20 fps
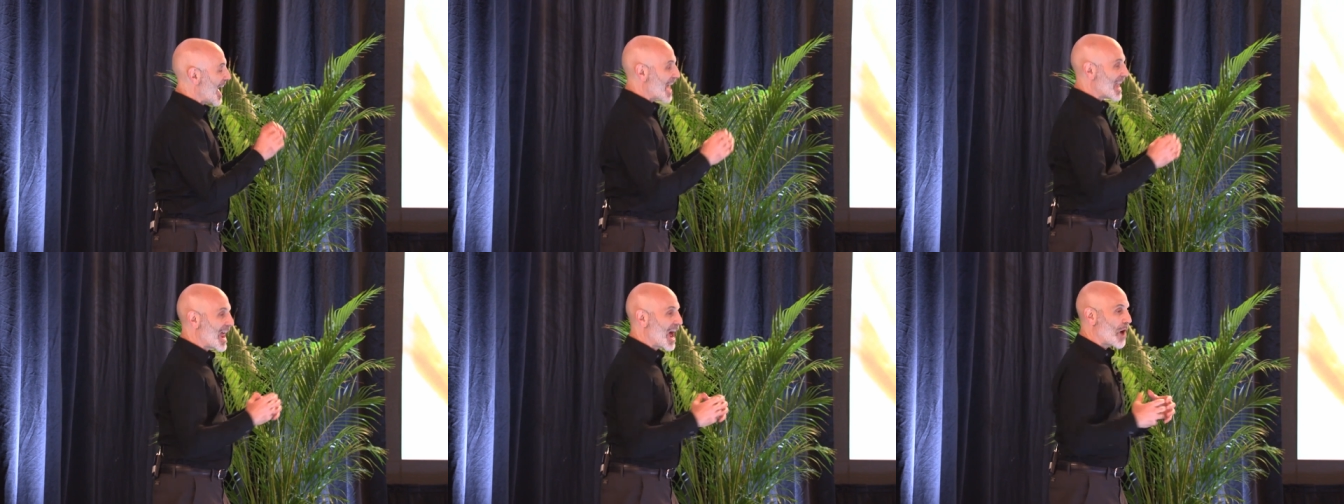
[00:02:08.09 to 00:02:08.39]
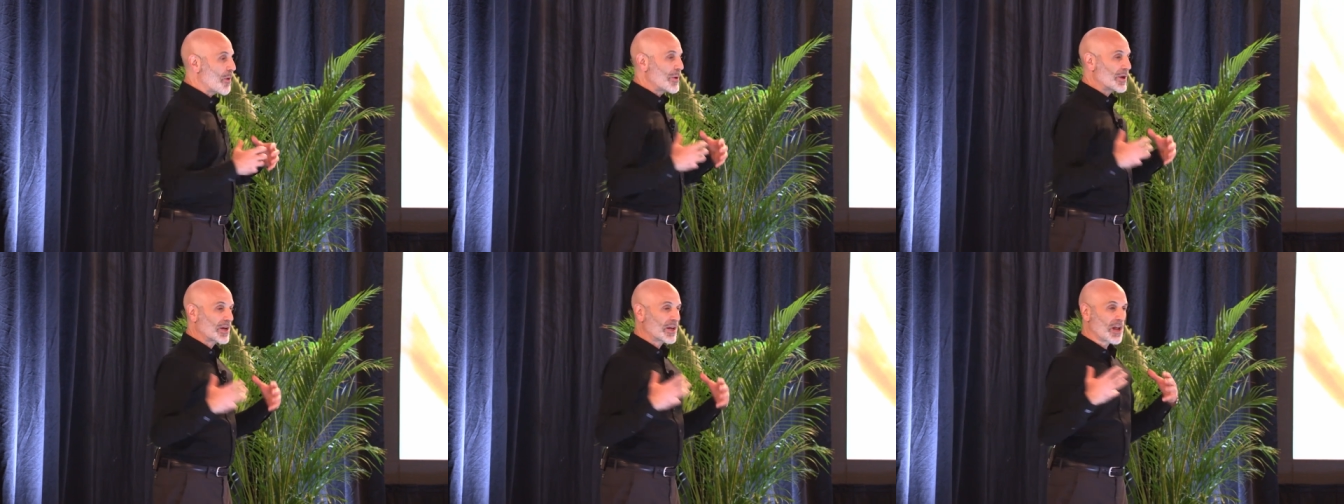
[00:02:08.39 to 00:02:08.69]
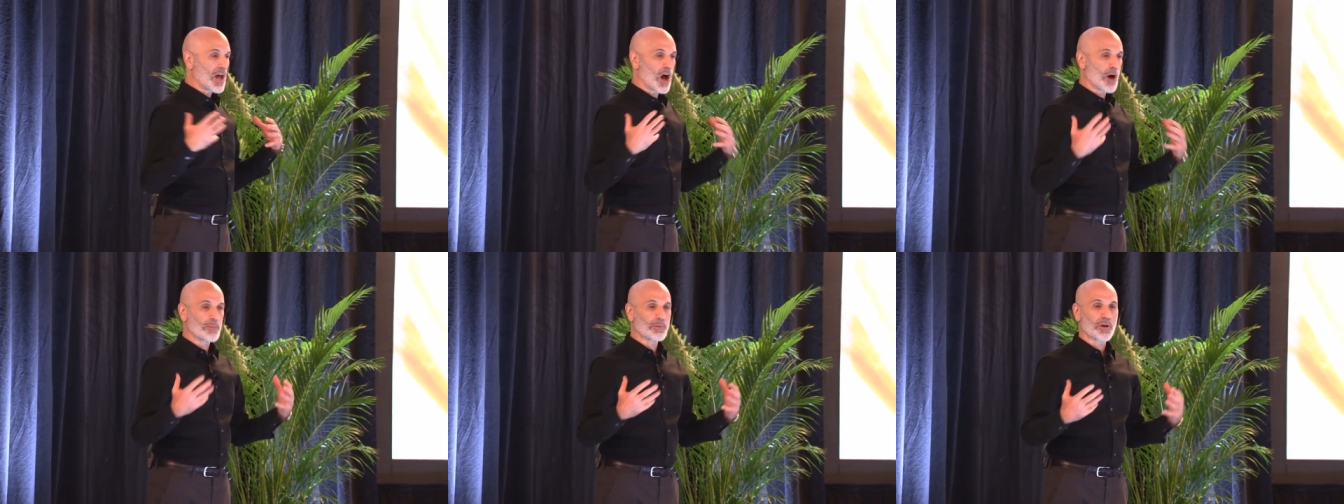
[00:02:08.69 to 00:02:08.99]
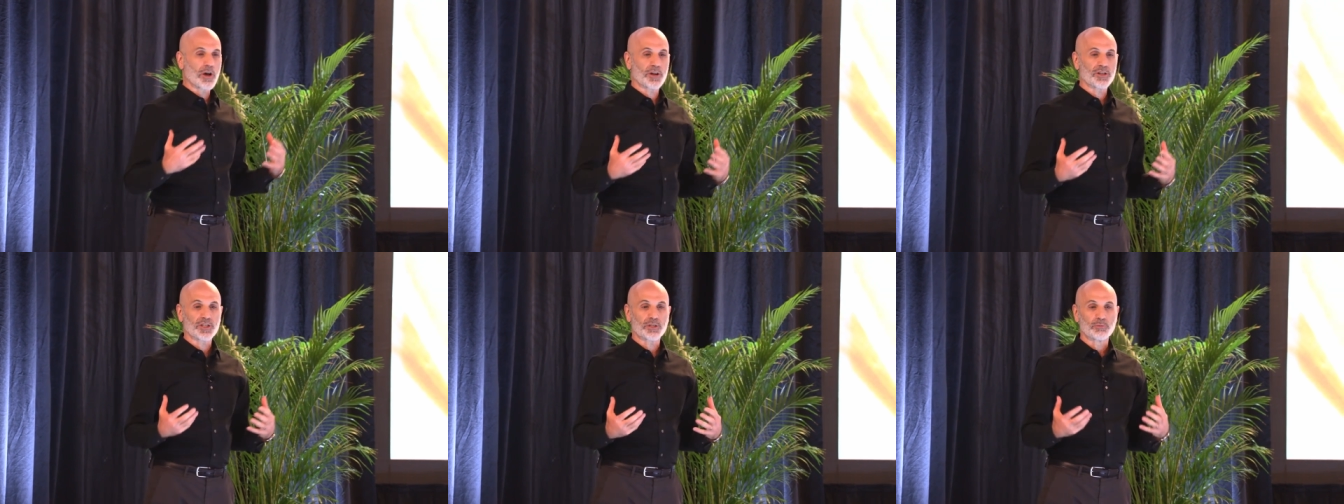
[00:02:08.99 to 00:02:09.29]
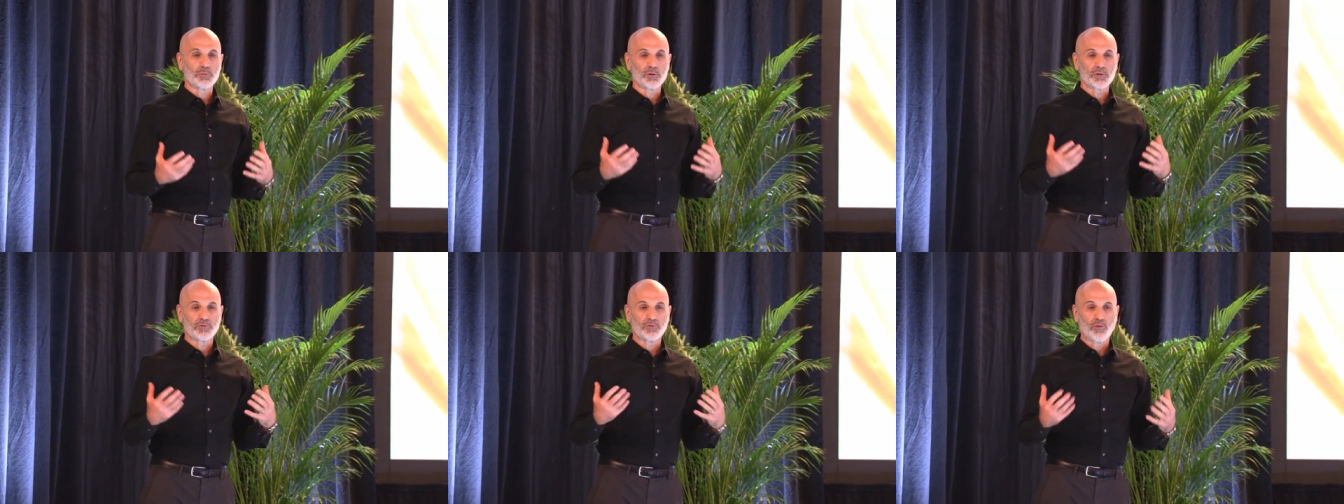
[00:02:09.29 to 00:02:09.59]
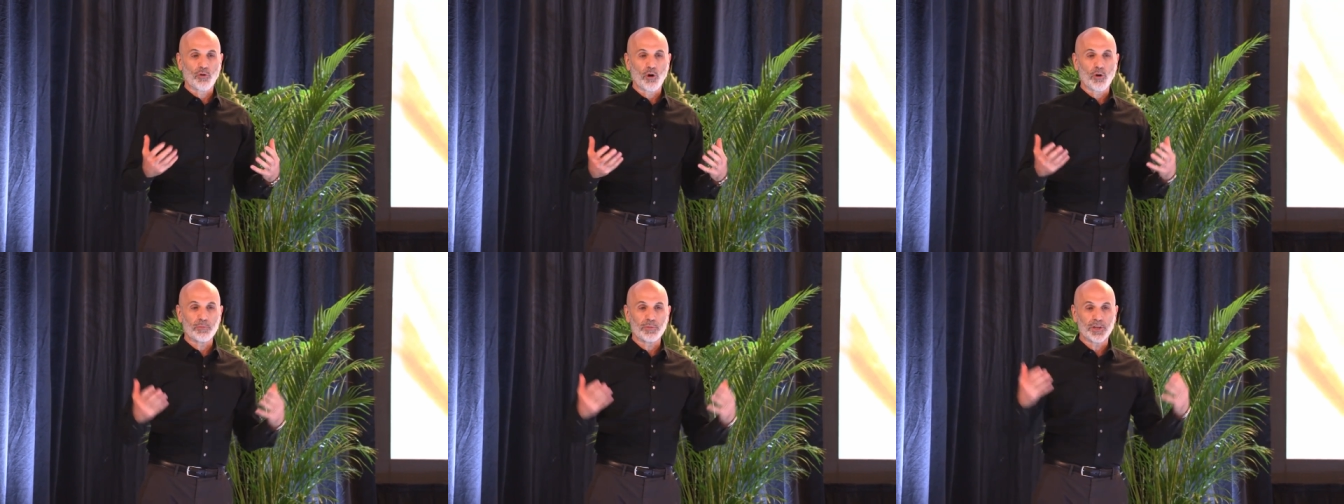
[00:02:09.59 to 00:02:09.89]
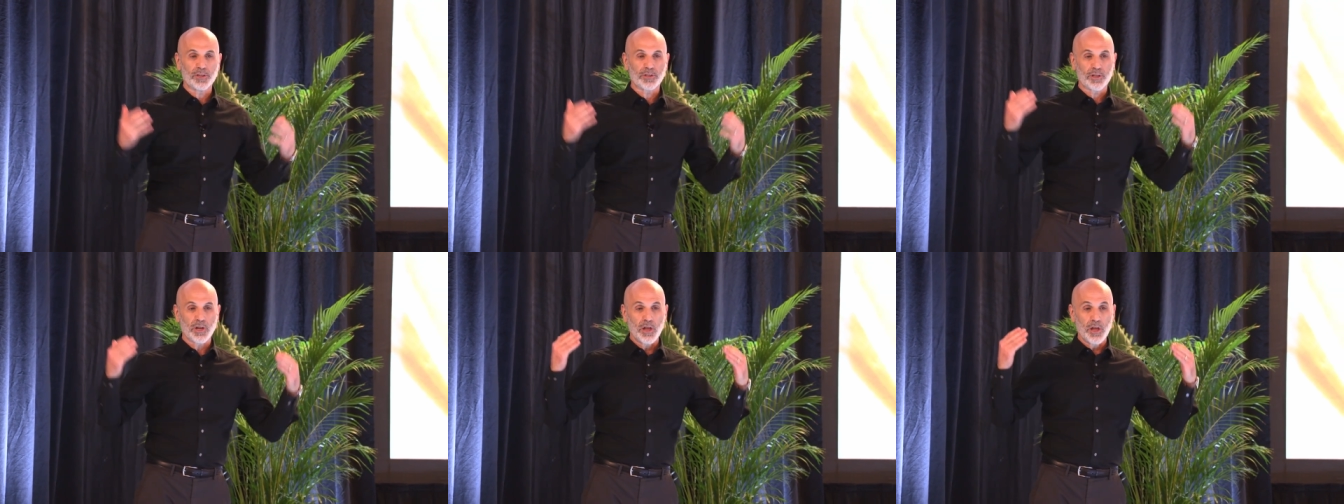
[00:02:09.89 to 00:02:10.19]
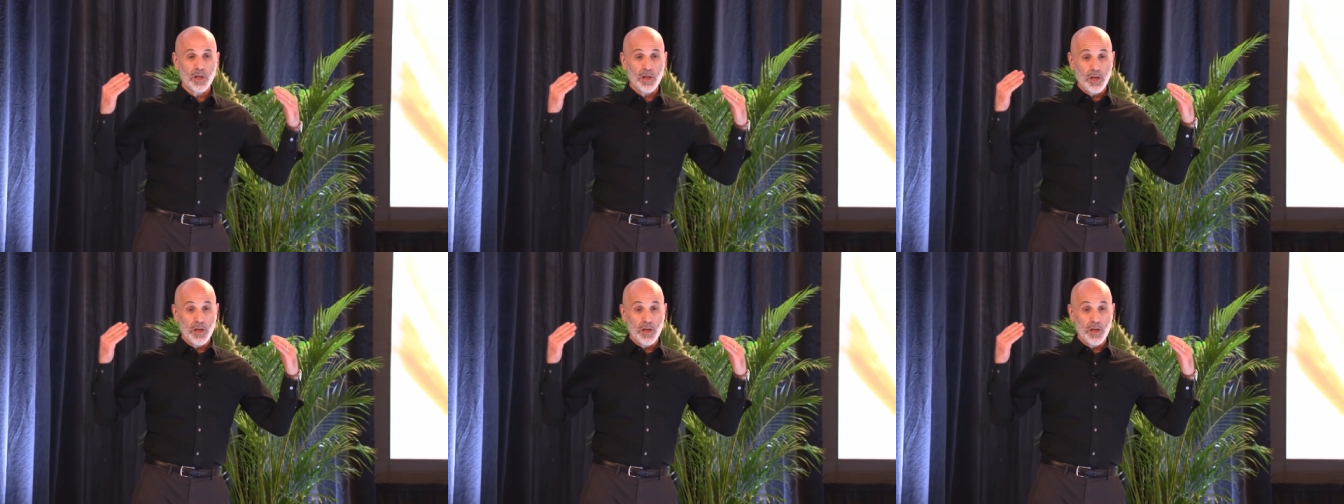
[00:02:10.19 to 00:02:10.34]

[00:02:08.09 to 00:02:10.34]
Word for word: on how we can help customers form these